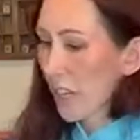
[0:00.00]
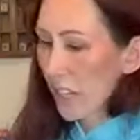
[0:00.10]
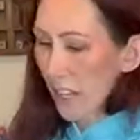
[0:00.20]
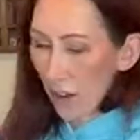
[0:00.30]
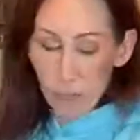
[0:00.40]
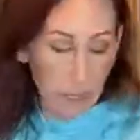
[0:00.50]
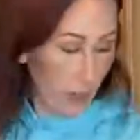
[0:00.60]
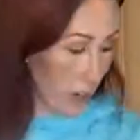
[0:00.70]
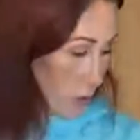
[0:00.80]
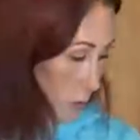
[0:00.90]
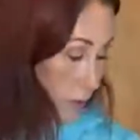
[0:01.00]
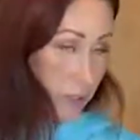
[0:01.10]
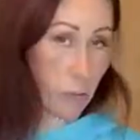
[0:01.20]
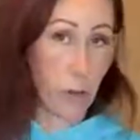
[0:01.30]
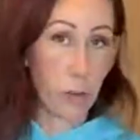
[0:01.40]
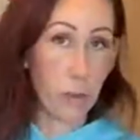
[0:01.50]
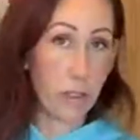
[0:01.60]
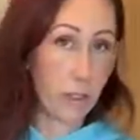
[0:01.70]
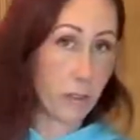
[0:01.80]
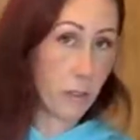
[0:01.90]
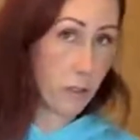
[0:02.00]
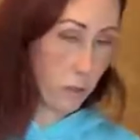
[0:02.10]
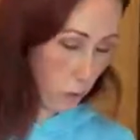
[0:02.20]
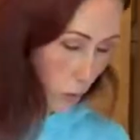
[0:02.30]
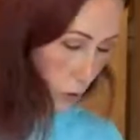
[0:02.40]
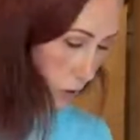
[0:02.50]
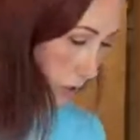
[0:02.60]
Yeah, I just realized I'm wearing my son's sweatshirt.